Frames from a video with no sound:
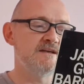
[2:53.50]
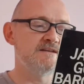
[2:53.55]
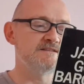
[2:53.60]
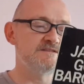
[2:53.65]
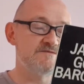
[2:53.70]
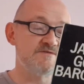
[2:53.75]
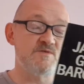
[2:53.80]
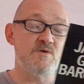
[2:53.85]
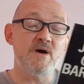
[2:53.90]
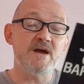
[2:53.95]

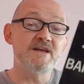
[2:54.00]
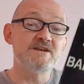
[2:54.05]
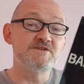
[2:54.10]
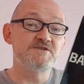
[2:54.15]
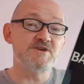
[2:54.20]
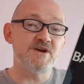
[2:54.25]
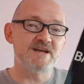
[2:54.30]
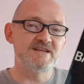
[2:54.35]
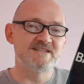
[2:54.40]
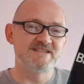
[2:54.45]
quite
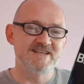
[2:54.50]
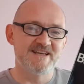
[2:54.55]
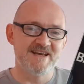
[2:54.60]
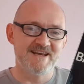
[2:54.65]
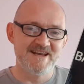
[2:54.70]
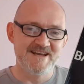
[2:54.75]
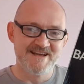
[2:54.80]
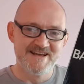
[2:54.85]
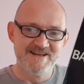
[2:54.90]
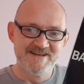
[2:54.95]

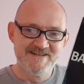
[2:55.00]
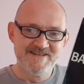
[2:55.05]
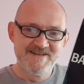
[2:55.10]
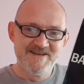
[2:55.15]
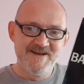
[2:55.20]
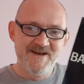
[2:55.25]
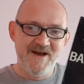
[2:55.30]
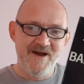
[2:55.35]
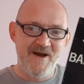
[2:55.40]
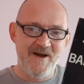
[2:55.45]
interesting.
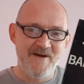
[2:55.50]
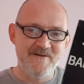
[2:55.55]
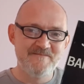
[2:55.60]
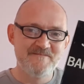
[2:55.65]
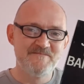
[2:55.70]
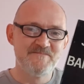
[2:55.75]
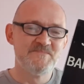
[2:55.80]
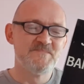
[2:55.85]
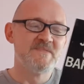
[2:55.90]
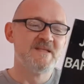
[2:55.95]

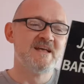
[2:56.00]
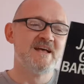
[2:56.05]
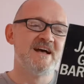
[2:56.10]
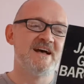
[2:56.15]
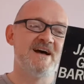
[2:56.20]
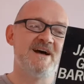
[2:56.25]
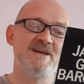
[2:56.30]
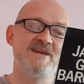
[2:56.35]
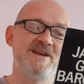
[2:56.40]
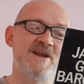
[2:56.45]

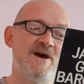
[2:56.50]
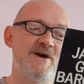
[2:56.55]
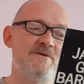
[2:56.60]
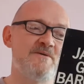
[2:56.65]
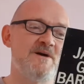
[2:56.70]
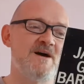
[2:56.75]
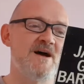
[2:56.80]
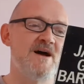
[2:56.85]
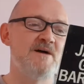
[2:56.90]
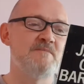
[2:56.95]

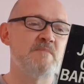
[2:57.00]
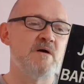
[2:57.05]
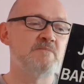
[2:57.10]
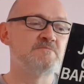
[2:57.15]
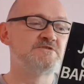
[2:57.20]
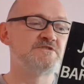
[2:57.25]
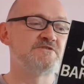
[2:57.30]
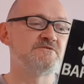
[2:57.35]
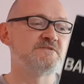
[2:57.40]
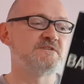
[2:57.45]
I'm
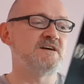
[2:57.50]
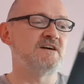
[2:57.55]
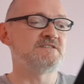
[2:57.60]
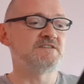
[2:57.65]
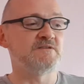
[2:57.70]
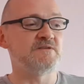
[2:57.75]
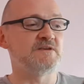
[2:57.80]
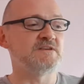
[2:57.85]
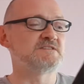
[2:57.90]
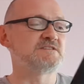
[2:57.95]
sure, I don't
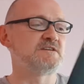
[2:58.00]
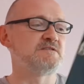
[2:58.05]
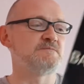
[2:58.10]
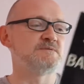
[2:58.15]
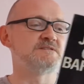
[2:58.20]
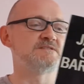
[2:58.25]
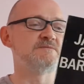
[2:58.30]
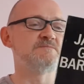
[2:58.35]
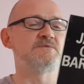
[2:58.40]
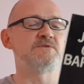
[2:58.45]
think it's going to be
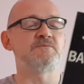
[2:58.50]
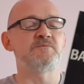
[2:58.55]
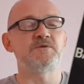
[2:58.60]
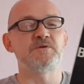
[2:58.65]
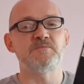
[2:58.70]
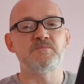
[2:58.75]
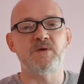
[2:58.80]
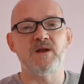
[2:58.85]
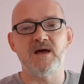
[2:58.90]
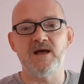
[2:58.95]
something I'm going
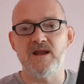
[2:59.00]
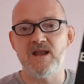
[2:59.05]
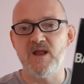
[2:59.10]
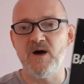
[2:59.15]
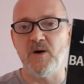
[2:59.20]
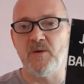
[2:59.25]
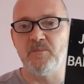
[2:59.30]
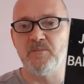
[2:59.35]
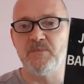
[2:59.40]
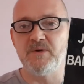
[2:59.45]
to play a
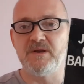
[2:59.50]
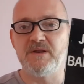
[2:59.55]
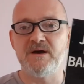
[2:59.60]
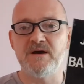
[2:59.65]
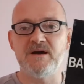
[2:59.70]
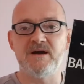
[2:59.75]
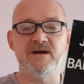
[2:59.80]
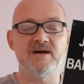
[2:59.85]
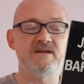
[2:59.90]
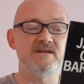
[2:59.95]
lot,
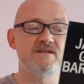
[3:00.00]
but